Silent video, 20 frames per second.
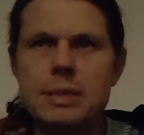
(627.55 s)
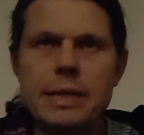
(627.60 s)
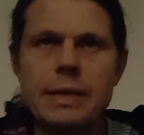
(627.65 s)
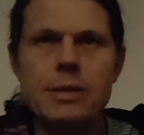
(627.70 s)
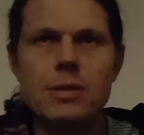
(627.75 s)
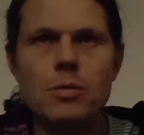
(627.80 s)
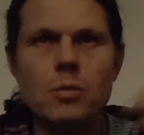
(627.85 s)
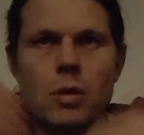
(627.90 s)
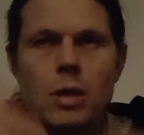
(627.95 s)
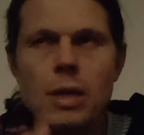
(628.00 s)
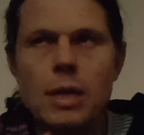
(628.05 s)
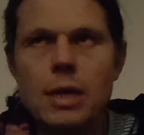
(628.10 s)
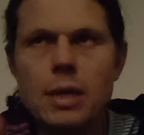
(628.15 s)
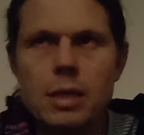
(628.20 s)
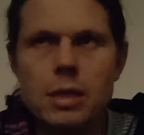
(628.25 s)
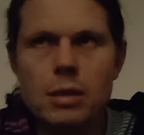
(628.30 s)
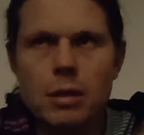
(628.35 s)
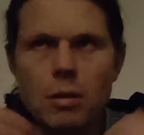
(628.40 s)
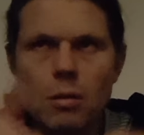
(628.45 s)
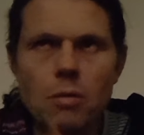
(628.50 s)
Now you're
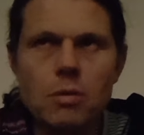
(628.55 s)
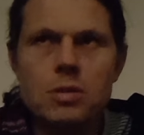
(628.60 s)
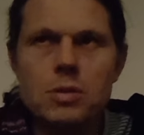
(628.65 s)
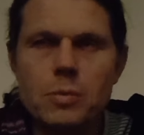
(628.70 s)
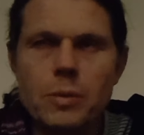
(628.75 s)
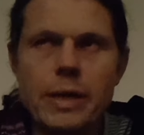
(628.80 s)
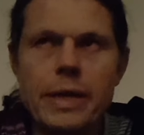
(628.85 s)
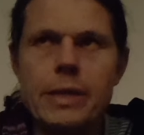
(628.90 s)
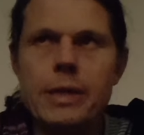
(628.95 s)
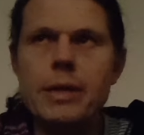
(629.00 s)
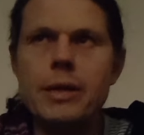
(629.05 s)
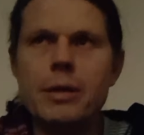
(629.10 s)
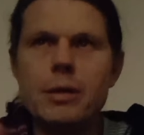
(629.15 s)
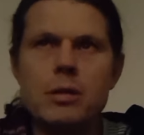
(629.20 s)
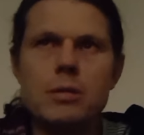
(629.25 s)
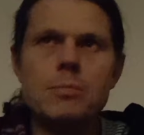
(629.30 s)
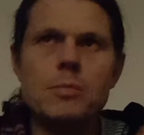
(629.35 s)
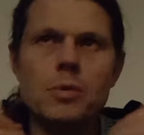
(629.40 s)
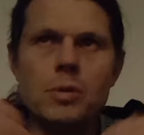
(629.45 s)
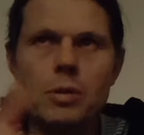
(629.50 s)
you're locked away in your
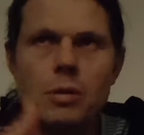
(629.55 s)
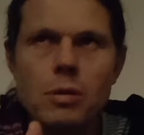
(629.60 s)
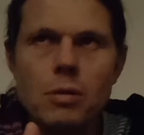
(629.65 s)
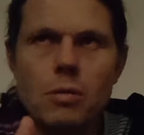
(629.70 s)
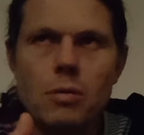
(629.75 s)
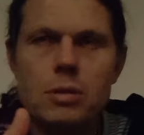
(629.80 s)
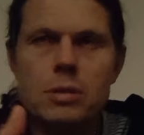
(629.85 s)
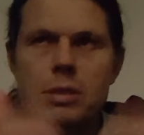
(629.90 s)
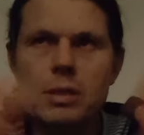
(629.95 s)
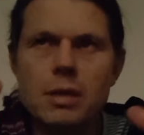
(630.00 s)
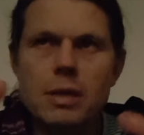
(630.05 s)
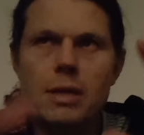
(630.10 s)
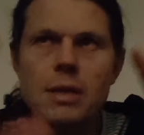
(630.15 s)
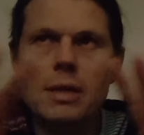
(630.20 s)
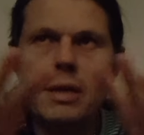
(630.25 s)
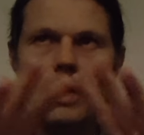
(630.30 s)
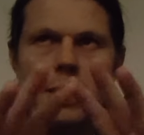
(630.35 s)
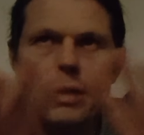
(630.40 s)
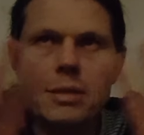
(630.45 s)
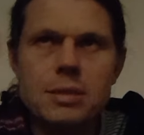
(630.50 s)
home, or you're locked
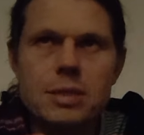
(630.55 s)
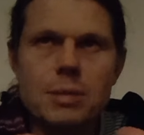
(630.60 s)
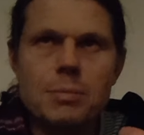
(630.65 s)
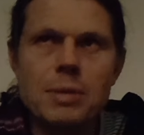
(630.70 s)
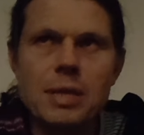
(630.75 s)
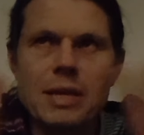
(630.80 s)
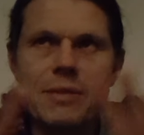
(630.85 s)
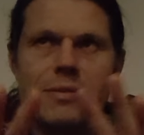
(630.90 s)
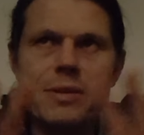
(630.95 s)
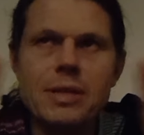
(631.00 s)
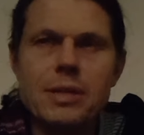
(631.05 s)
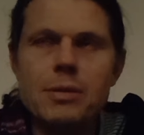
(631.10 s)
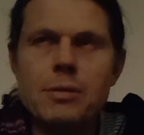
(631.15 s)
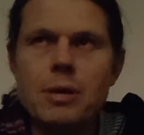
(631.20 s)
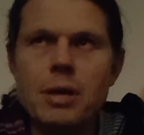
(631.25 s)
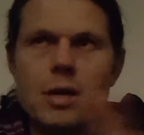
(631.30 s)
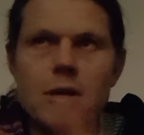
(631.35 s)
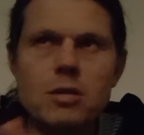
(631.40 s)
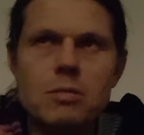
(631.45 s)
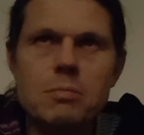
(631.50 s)
at some level in your
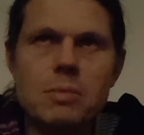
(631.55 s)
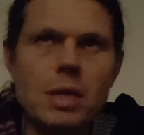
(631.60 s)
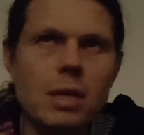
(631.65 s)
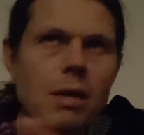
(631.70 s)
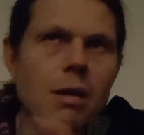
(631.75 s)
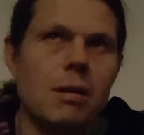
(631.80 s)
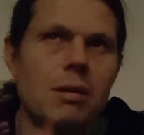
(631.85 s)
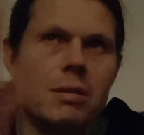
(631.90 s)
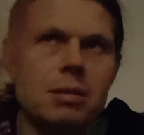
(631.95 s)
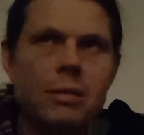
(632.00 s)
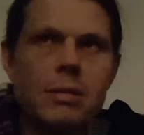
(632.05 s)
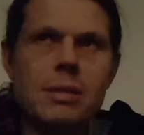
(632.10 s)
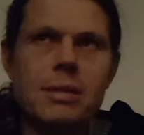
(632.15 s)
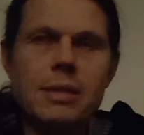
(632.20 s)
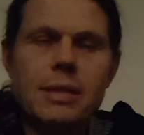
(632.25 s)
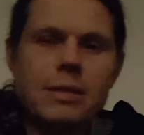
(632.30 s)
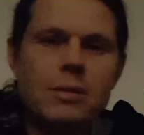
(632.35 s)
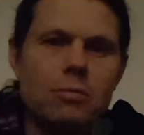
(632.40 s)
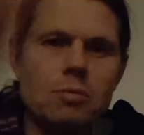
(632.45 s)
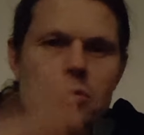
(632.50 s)
home garden,
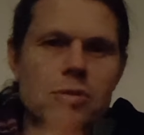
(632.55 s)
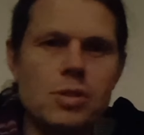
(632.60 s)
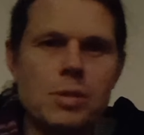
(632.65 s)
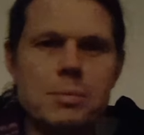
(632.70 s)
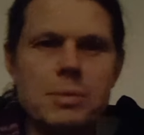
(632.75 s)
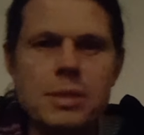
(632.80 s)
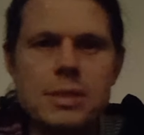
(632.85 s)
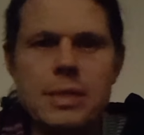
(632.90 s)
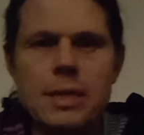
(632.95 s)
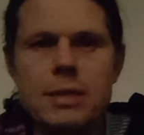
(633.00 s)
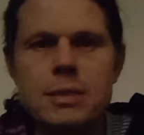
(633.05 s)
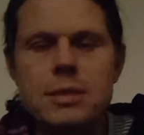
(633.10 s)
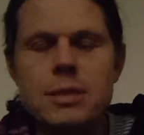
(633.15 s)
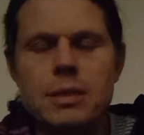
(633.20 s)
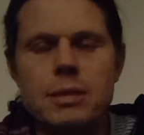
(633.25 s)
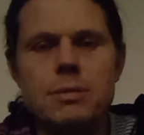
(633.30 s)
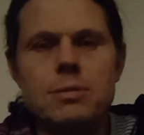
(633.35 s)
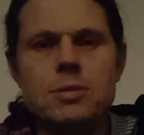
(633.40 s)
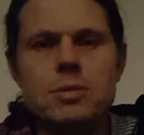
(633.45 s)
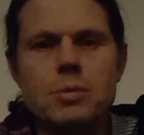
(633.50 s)
and then your trip to
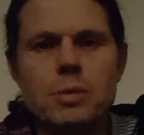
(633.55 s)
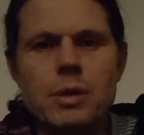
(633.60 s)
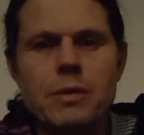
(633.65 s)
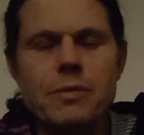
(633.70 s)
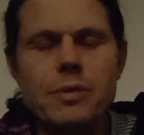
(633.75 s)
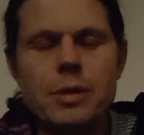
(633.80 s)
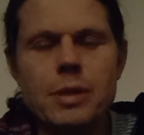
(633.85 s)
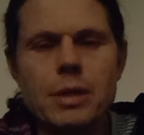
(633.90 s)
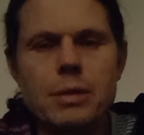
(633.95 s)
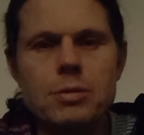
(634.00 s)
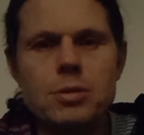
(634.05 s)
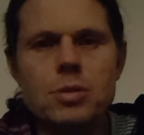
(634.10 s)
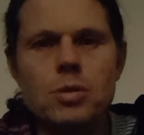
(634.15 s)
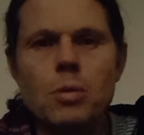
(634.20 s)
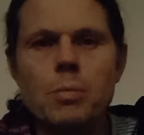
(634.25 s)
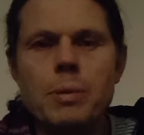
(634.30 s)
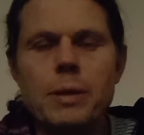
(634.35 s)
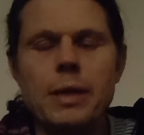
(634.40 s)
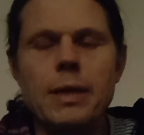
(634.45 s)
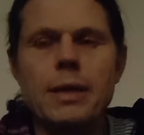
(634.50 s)
Tesco's or wherever you go
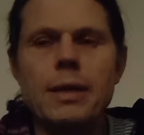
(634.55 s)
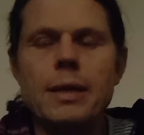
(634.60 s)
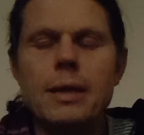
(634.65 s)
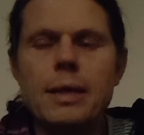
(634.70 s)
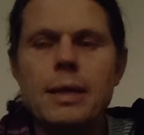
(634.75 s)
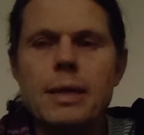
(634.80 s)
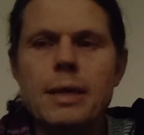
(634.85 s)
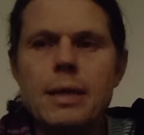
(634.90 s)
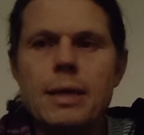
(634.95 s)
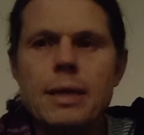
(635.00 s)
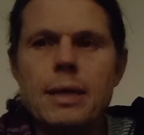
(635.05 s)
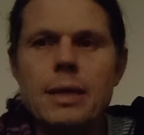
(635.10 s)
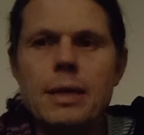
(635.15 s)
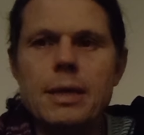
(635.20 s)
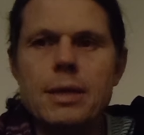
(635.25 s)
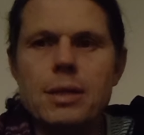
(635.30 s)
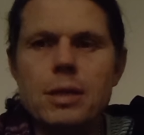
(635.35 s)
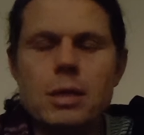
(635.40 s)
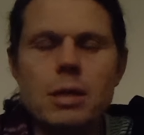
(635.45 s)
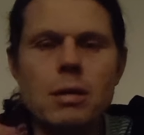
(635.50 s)
shopping
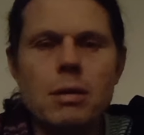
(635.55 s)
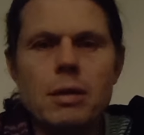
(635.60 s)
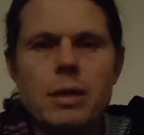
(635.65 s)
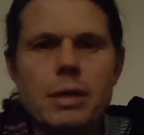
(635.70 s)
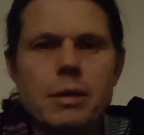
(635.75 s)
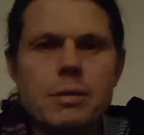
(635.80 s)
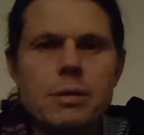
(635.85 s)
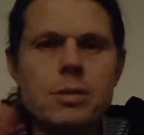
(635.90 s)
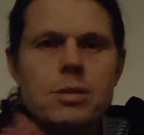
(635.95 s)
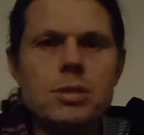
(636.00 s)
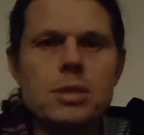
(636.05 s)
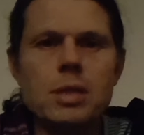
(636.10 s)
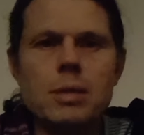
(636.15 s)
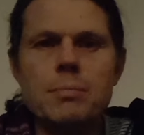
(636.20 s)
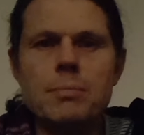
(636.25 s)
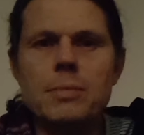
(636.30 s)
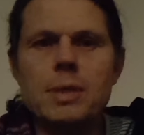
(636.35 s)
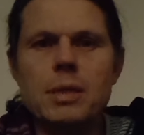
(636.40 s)
you can't go to the gym.